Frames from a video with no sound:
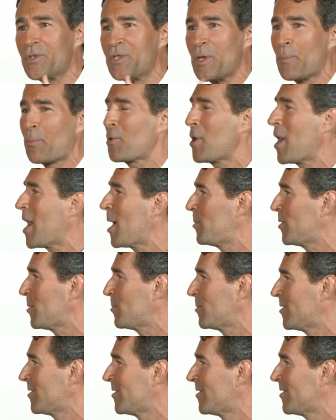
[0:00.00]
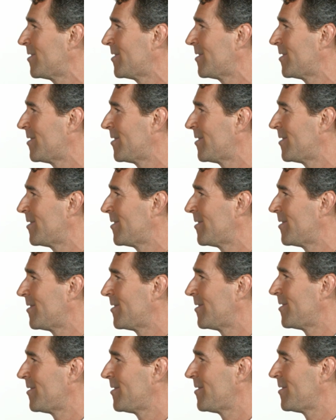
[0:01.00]
the problem.
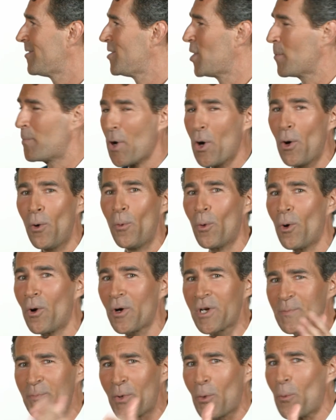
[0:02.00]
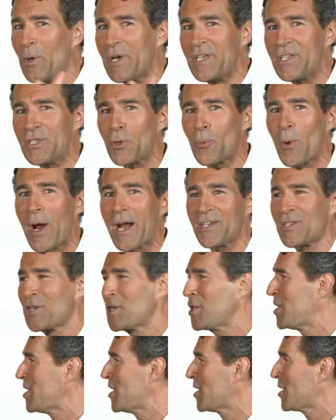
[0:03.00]
Your boat works, but which direction
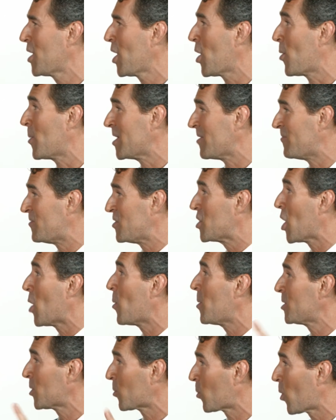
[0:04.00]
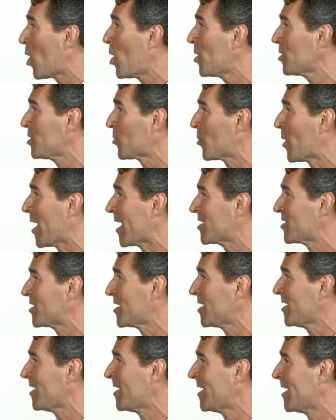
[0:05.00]
do you go? And if you go in the wrong
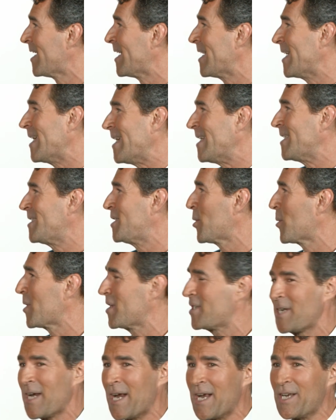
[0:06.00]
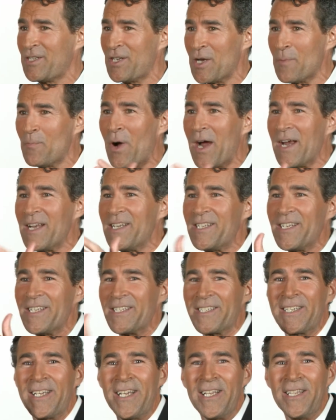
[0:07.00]
direction, is there a chance you might
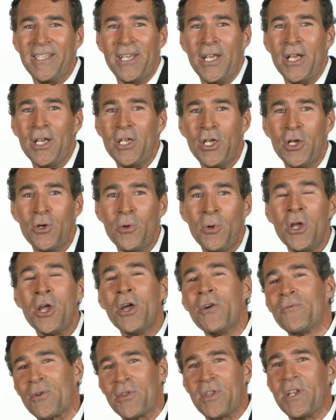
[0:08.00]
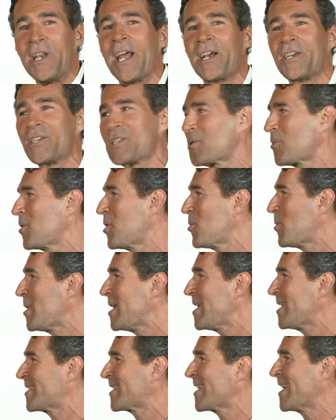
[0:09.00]
just continue for the next 3
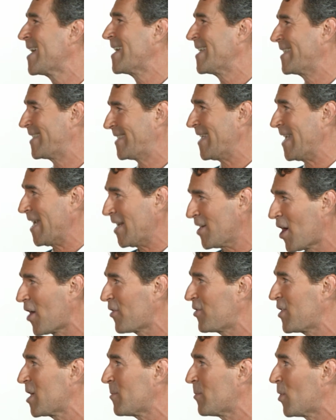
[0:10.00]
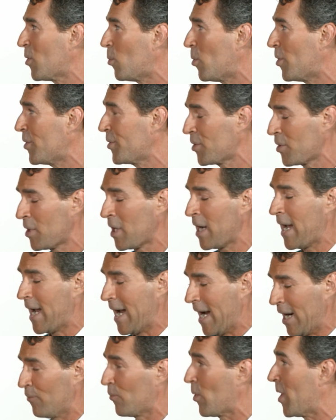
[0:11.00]
weeks seeing nothing but water
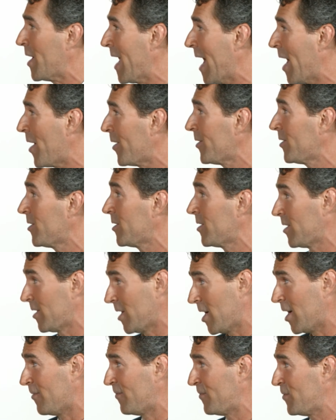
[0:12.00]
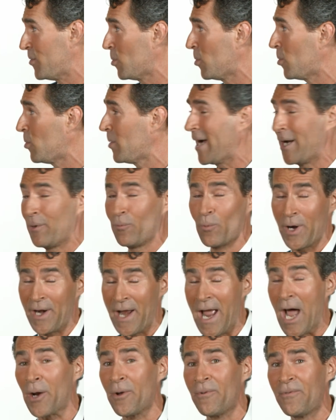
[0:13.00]
and run out of fuel and run
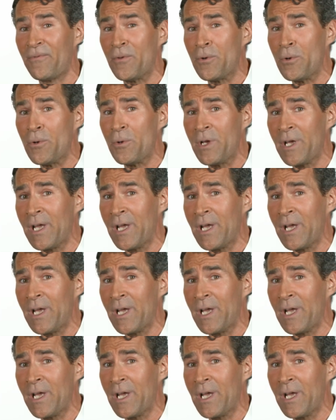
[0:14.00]
out of food?